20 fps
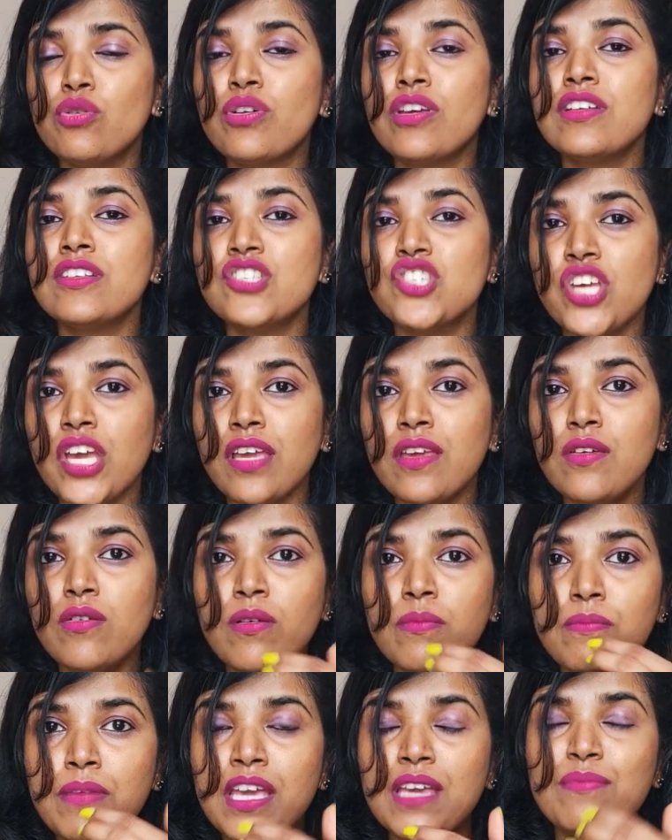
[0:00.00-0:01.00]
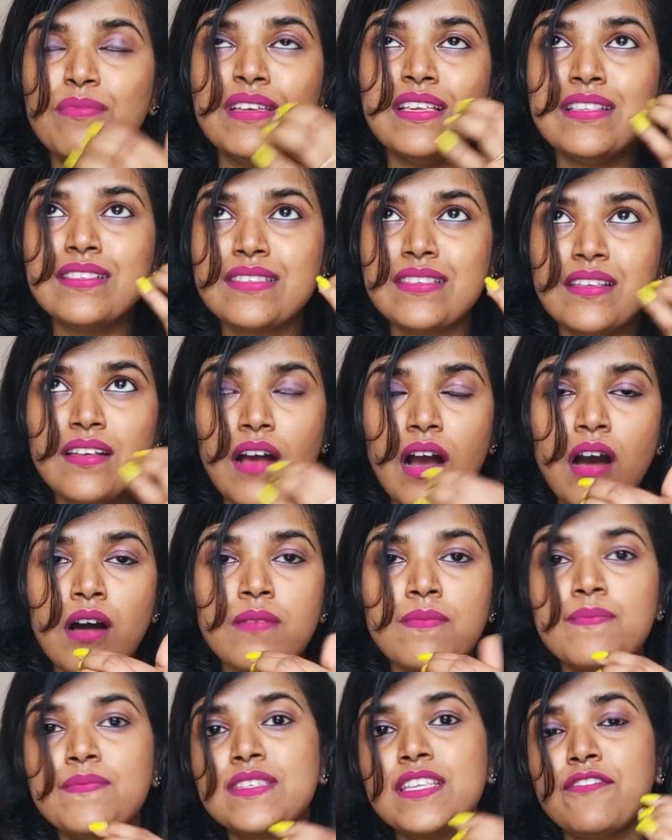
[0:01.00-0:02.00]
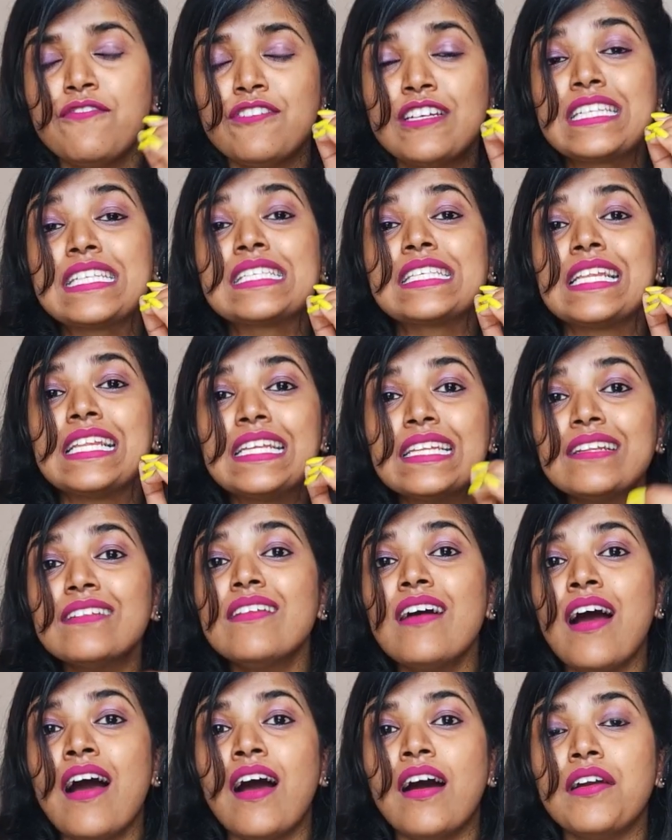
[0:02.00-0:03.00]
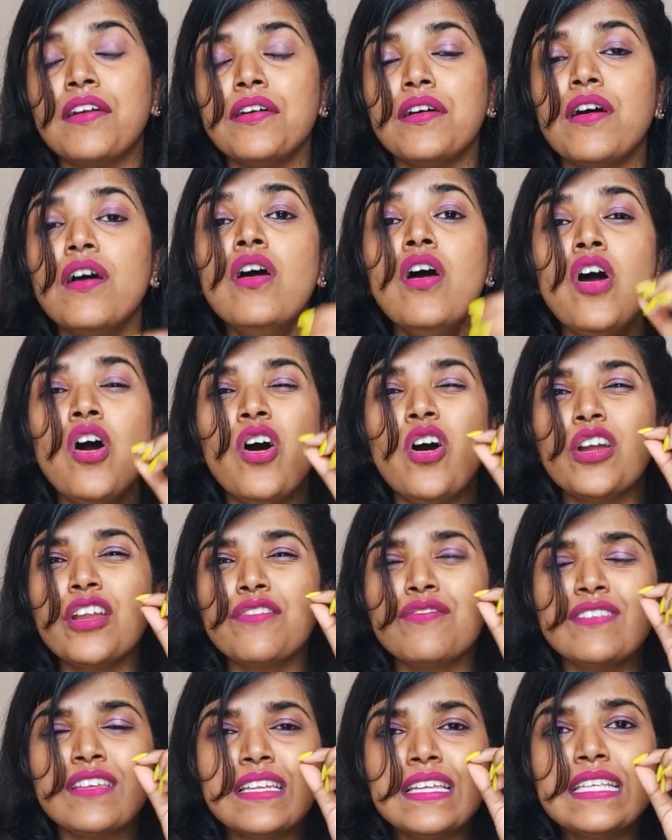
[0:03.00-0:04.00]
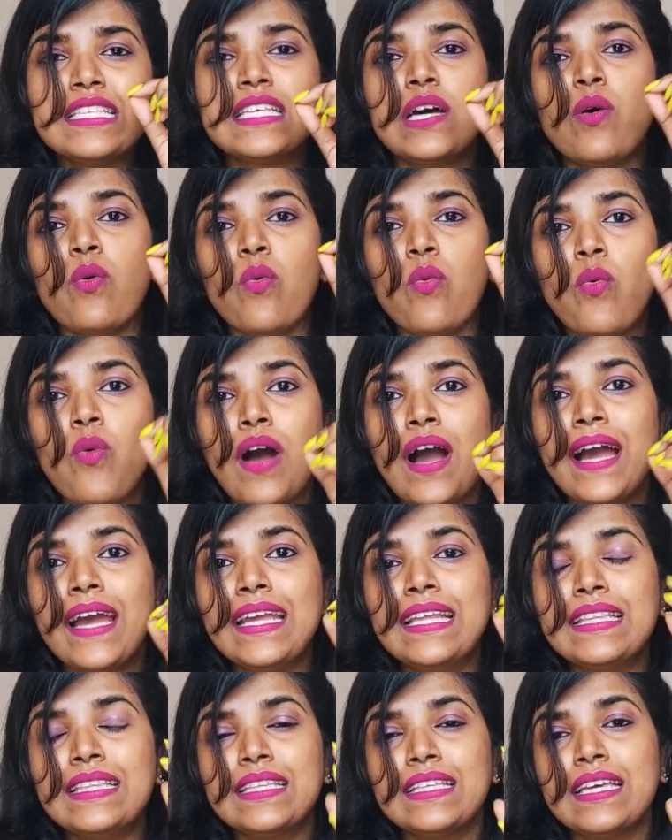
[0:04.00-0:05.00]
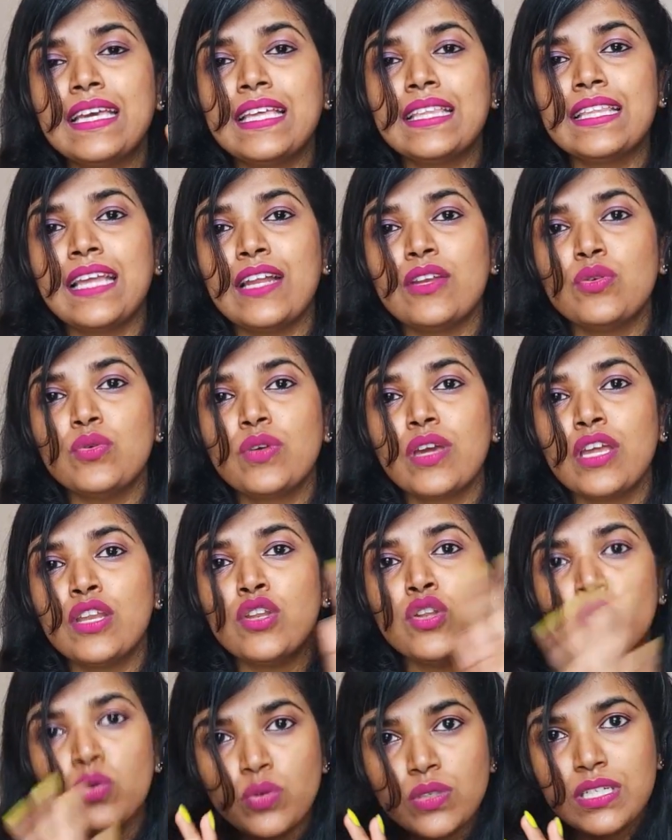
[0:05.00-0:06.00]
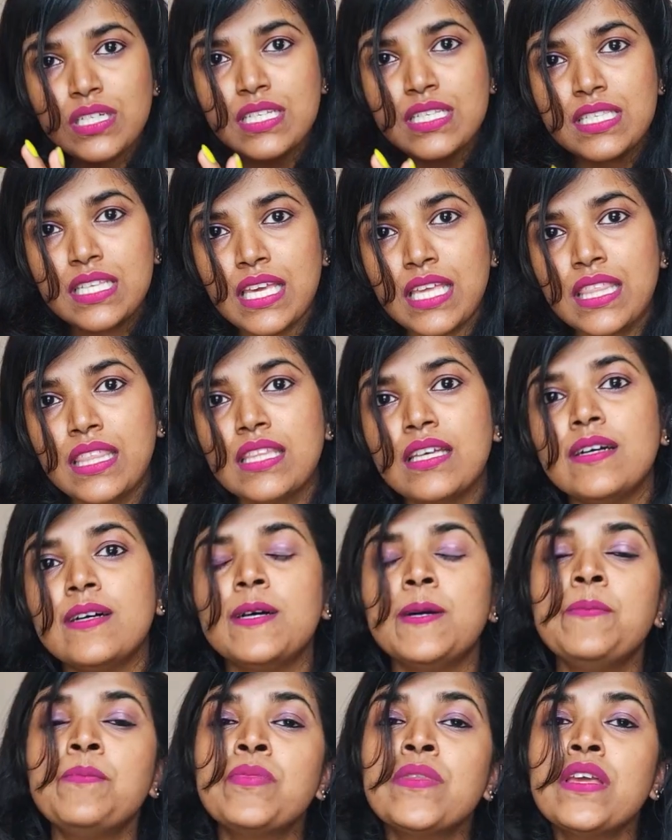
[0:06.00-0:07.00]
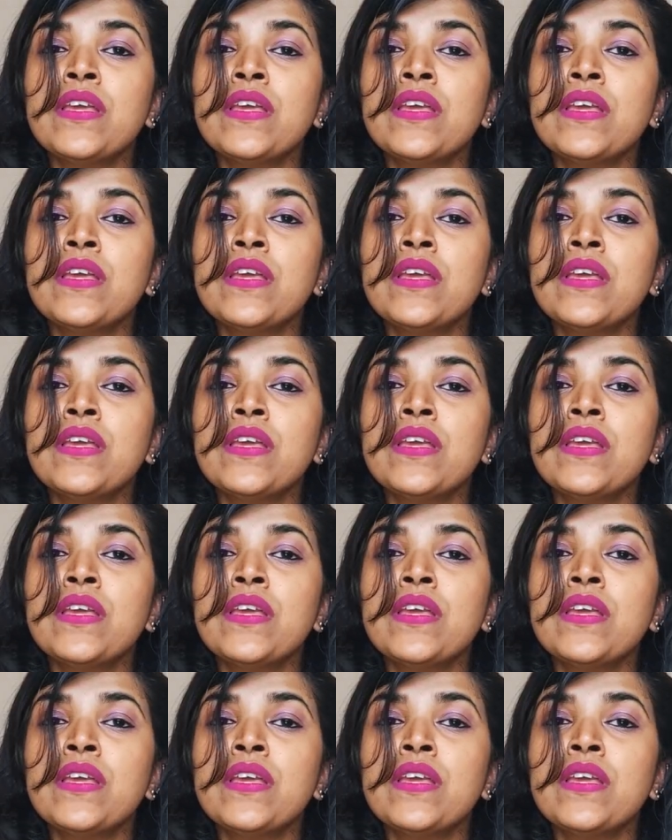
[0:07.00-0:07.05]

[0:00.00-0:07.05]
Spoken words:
You can check your baby's gums if it is a little harder, or if there is a white thing that you can notice in the